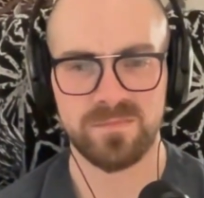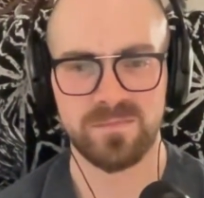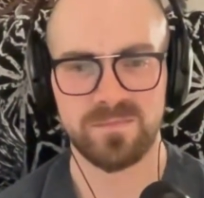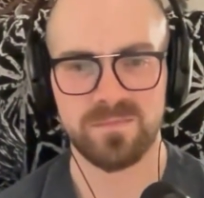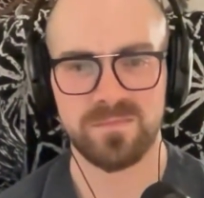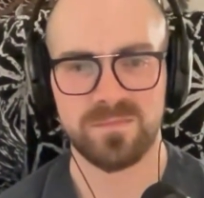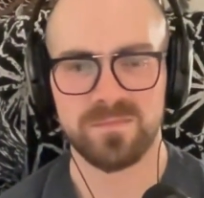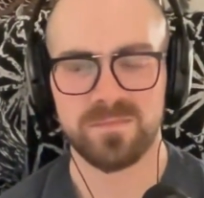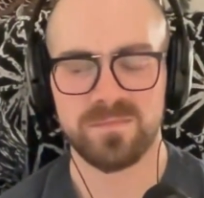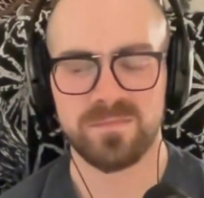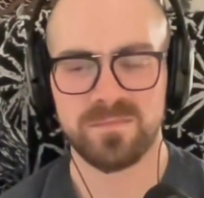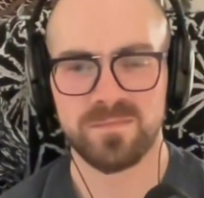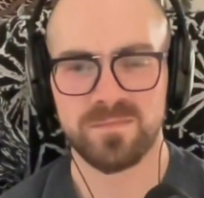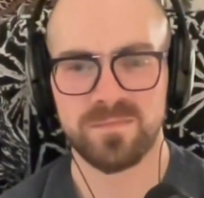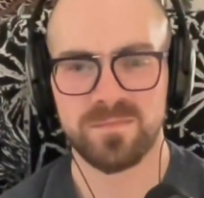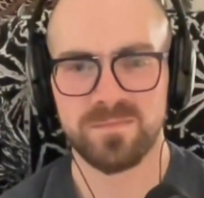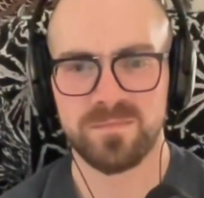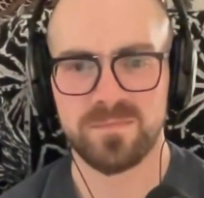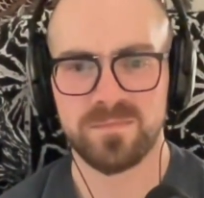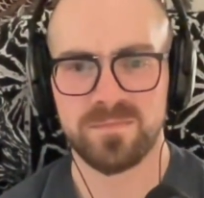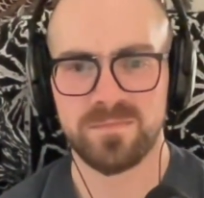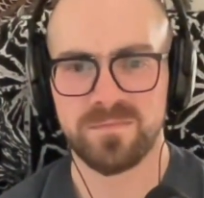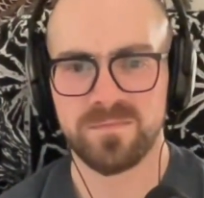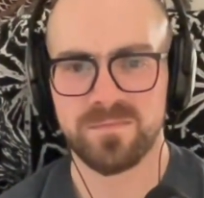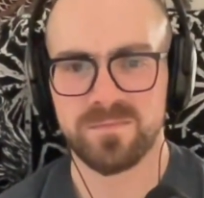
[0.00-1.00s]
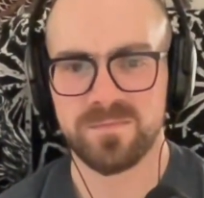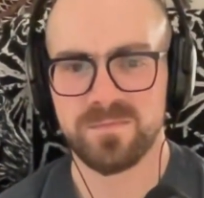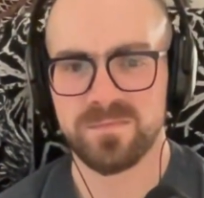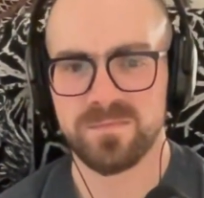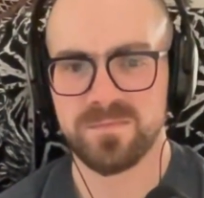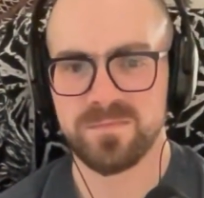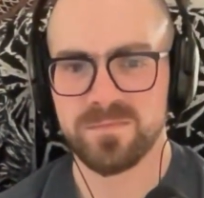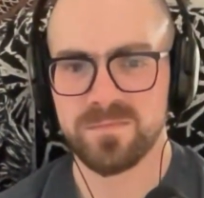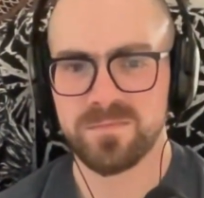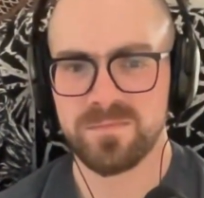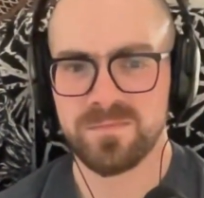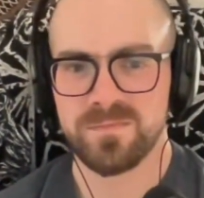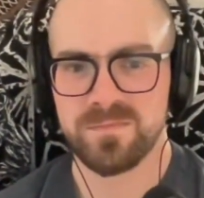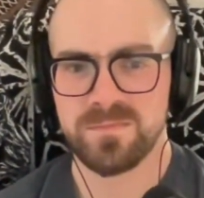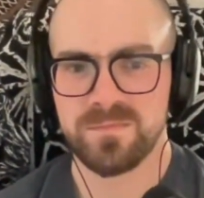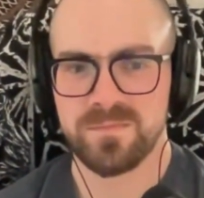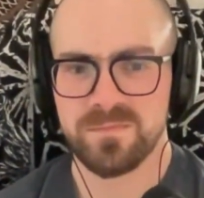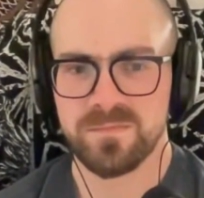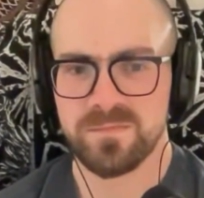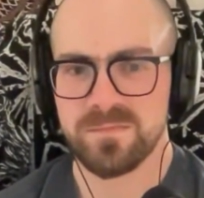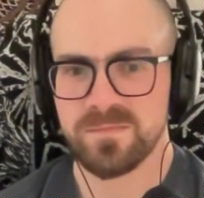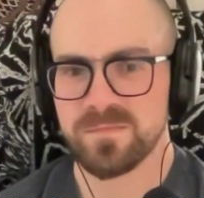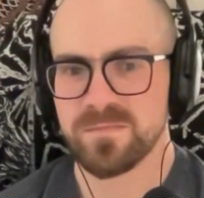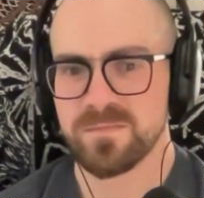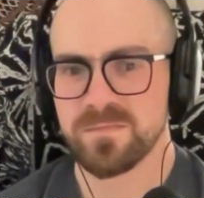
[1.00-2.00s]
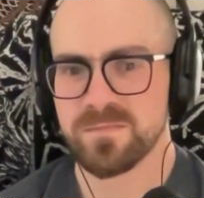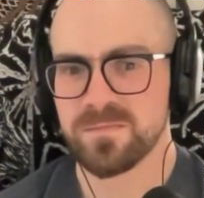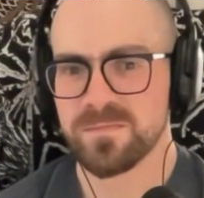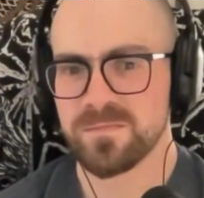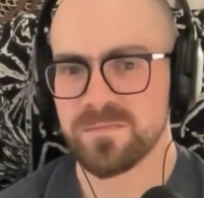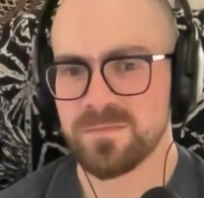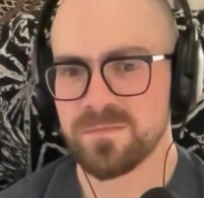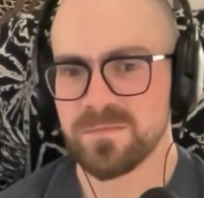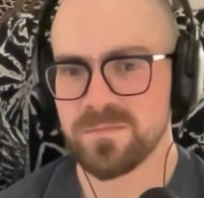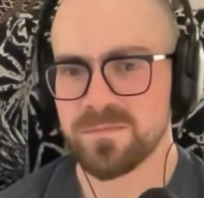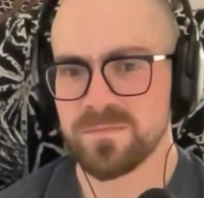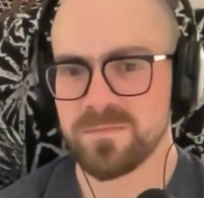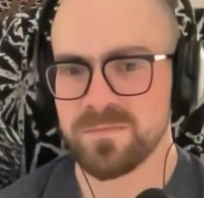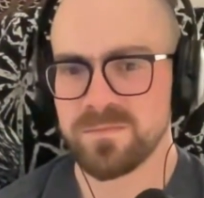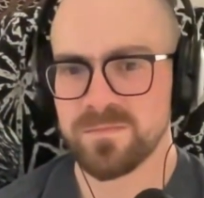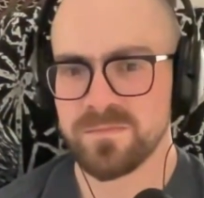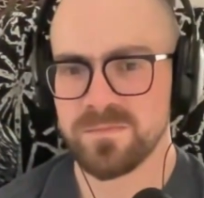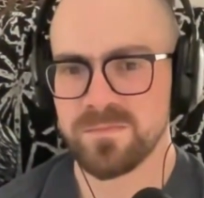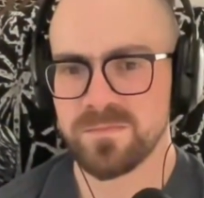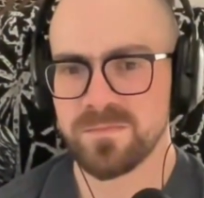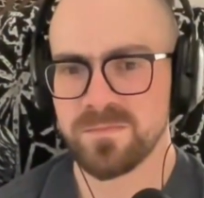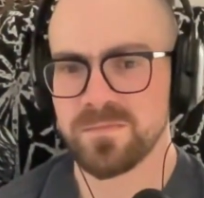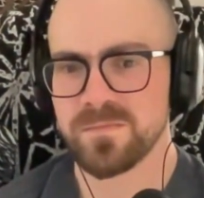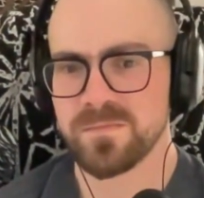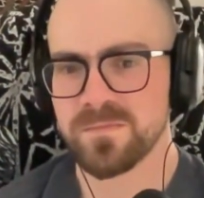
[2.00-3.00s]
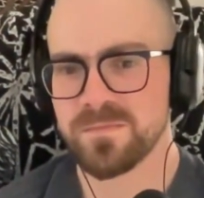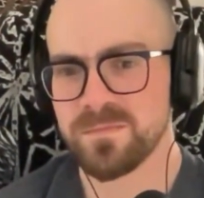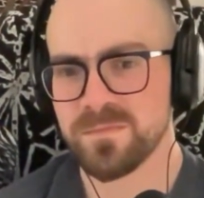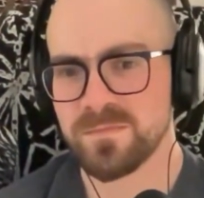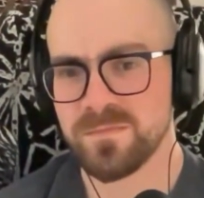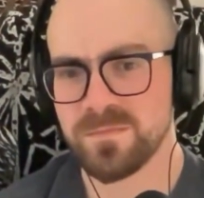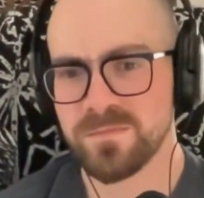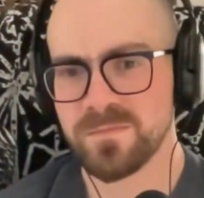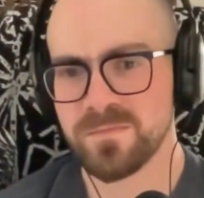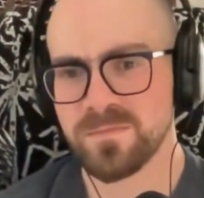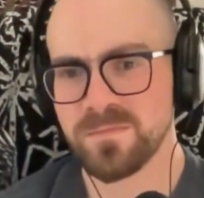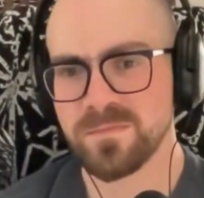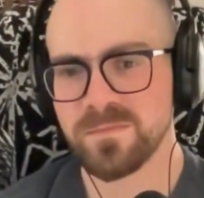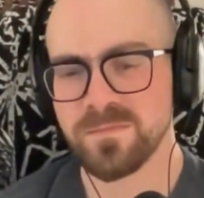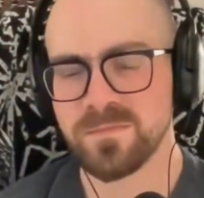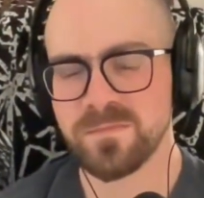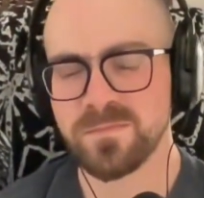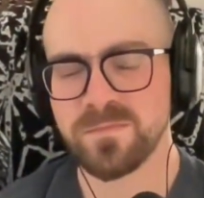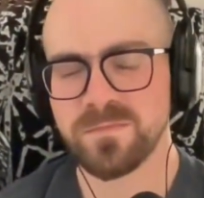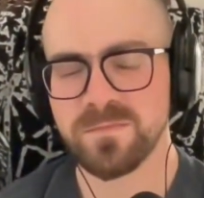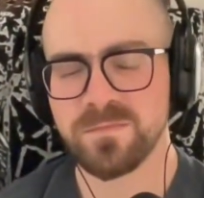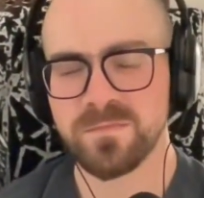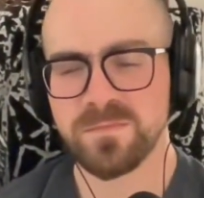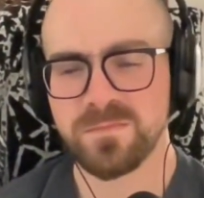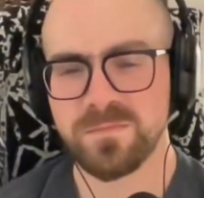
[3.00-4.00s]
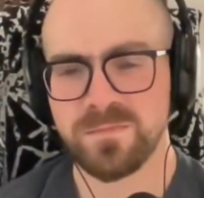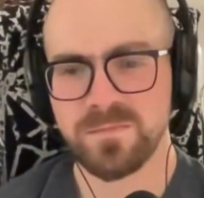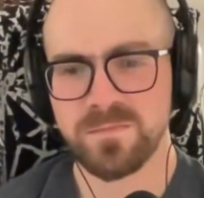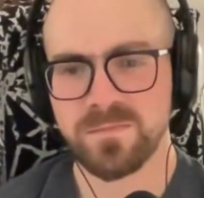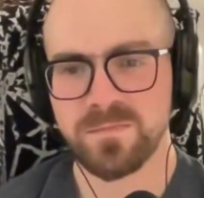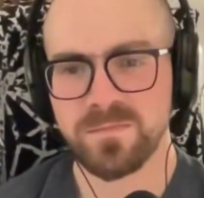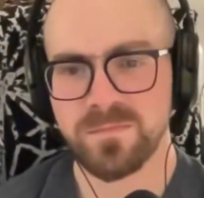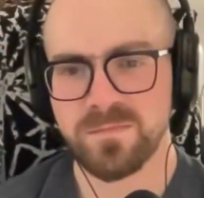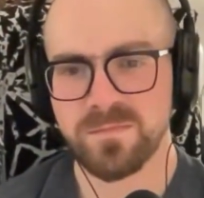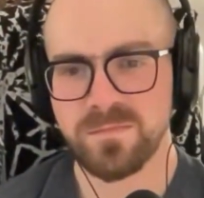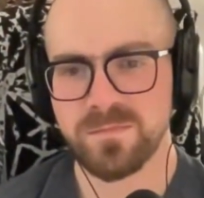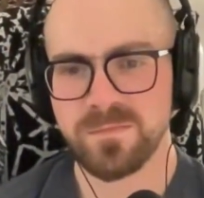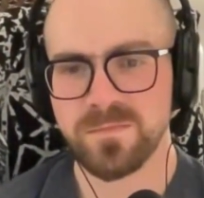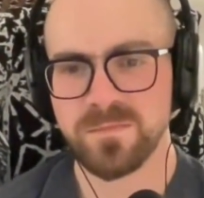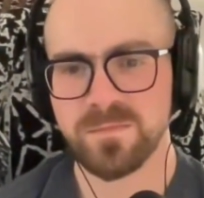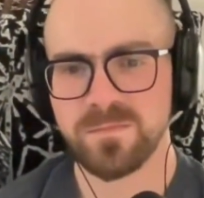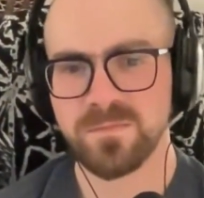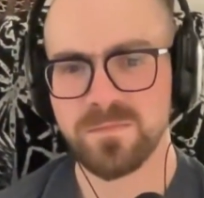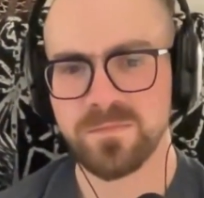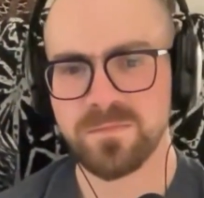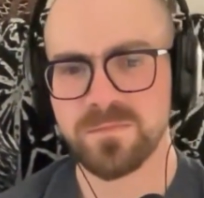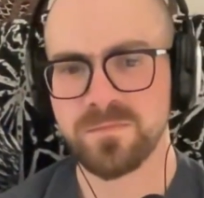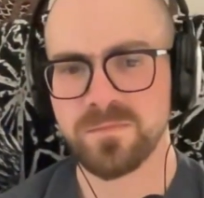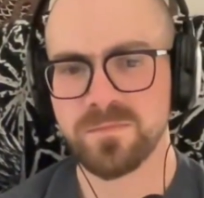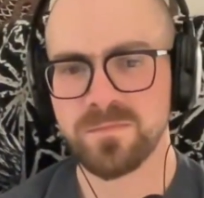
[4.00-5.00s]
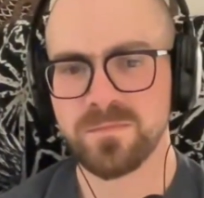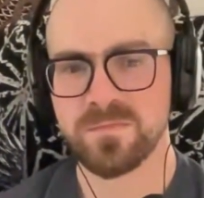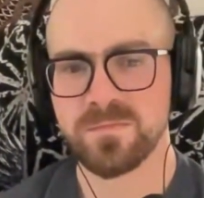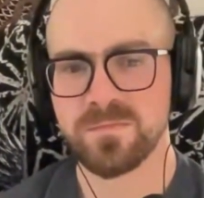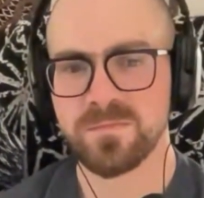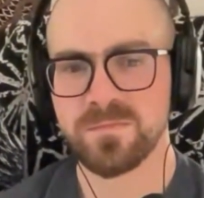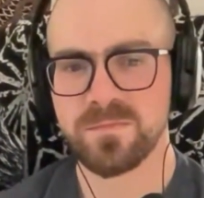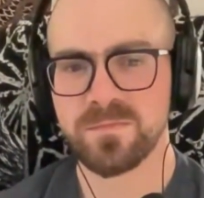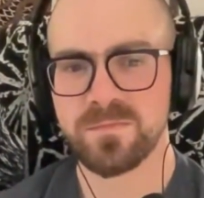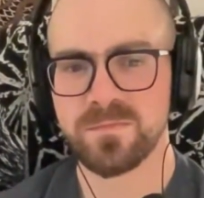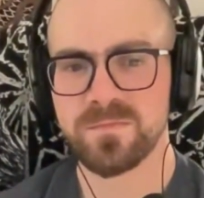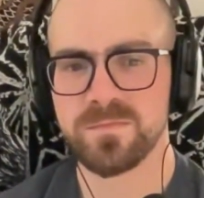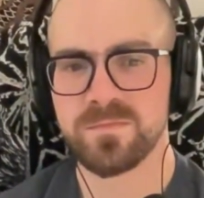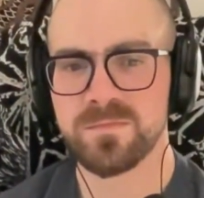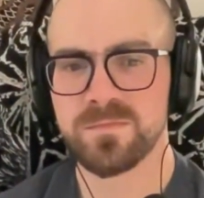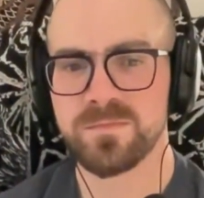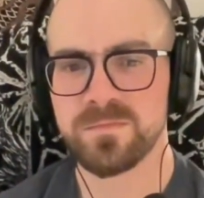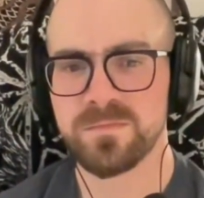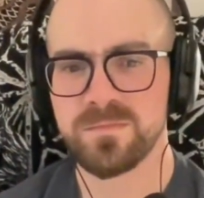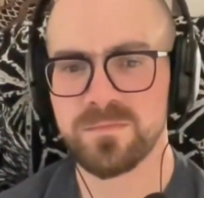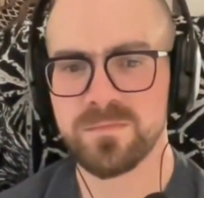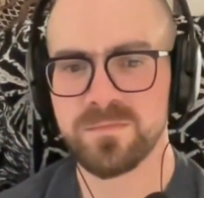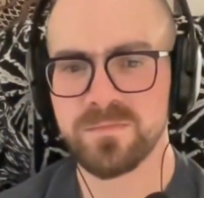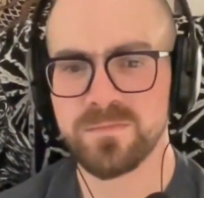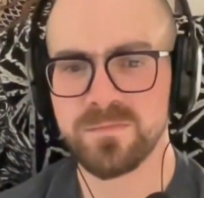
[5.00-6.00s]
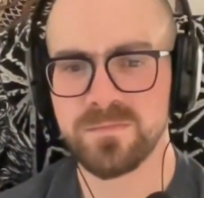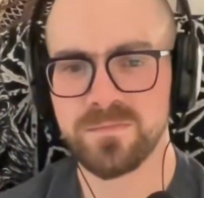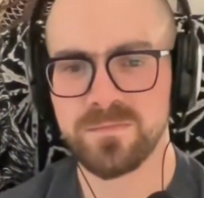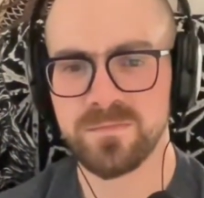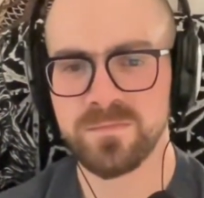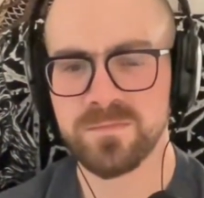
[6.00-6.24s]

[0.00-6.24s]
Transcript: No words are spoken by the person on screen.